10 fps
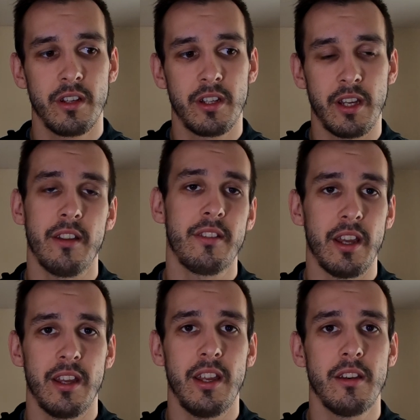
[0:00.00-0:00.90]
get
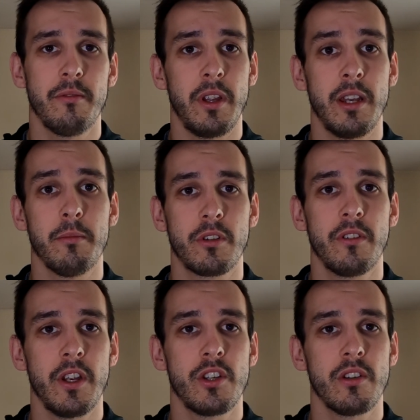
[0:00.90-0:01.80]
that inner
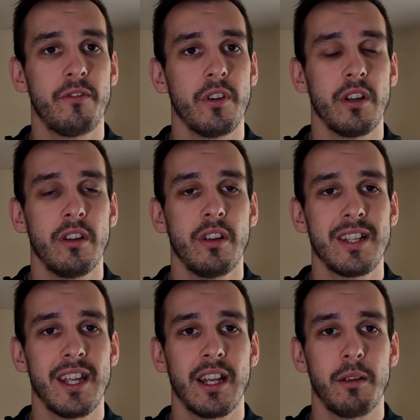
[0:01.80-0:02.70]
motivation for a
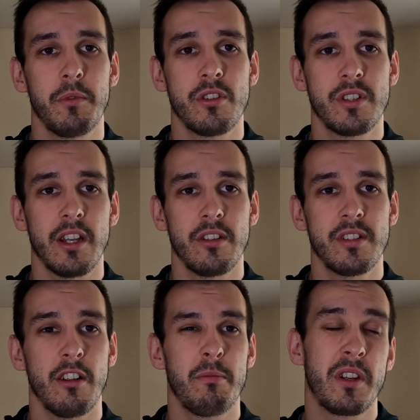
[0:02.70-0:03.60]
deadline which you set
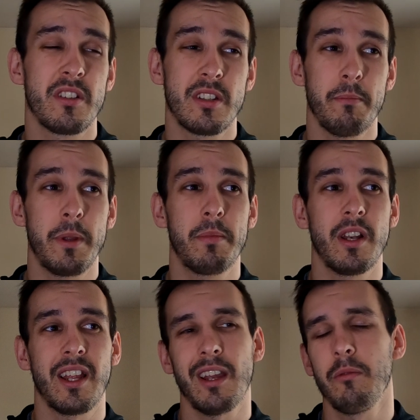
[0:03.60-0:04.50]
yourself, because some people are
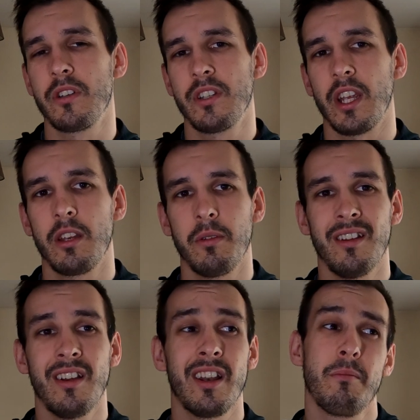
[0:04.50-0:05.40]
like, I won't stick to
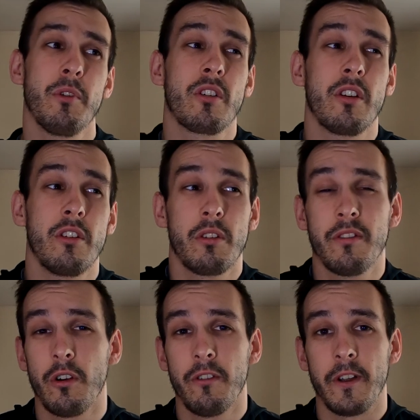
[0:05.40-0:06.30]
it and I'm not going to do the
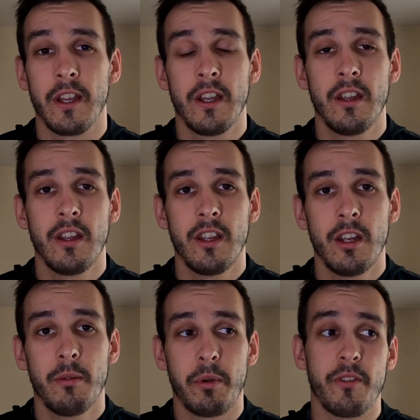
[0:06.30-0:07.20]
forfeit.
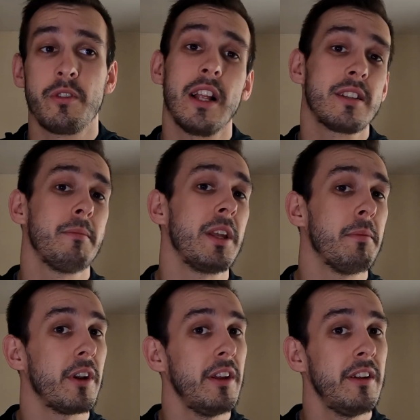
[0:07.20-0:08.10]
But if you tell somebody
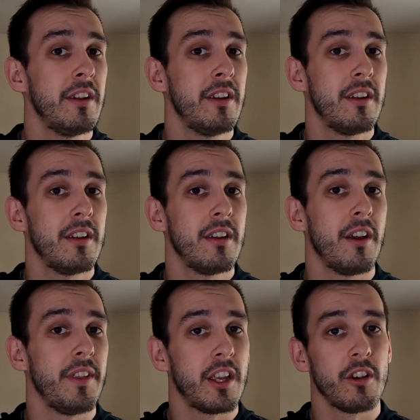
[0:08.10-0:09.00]
about it
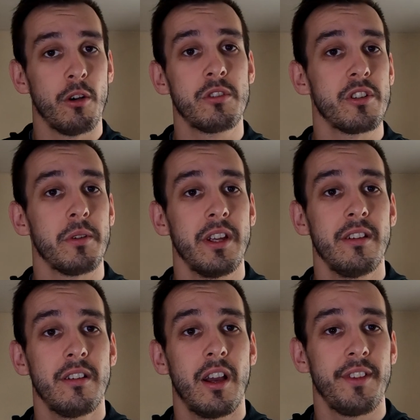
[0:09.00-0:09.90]
and they can hold you to it,
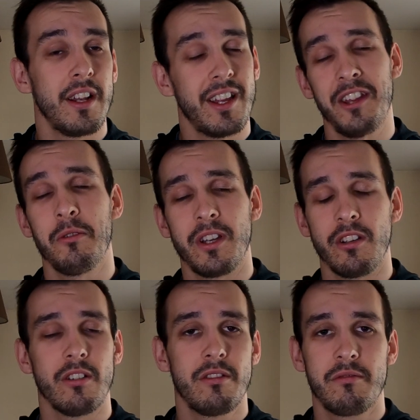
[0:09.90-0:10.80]
and they'll get you when
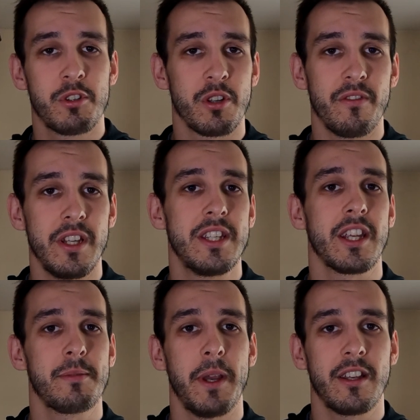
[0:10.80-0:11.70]
you're sort of least
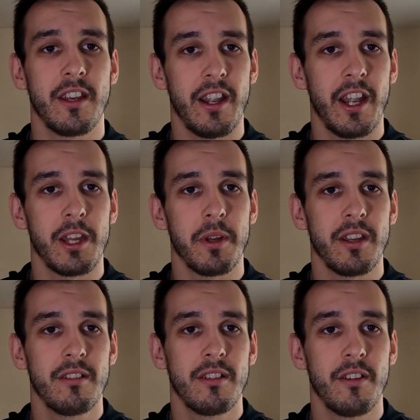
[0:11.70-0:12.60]
expecting it
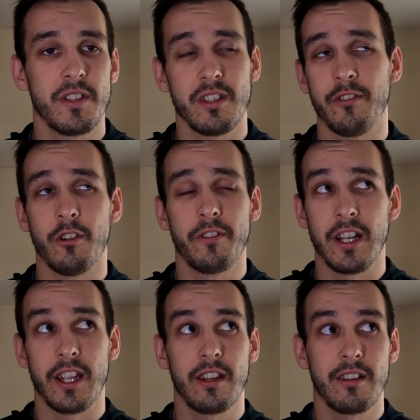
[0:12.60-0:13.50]
anyway, if it's a forfeit
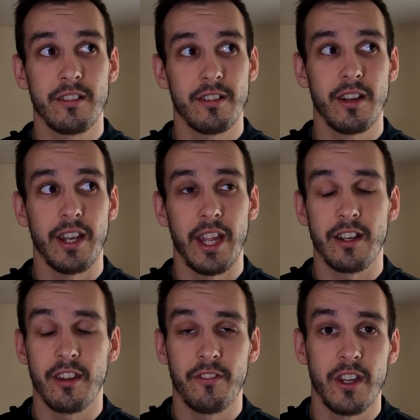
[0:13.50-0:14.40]
like an egg
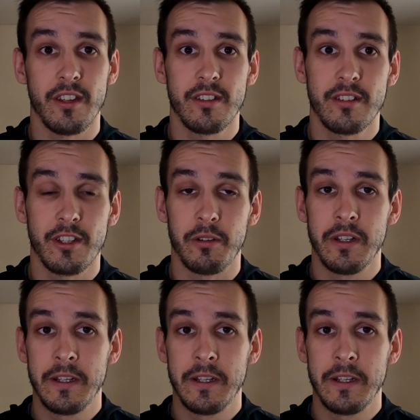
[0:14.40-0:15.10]
to the face. So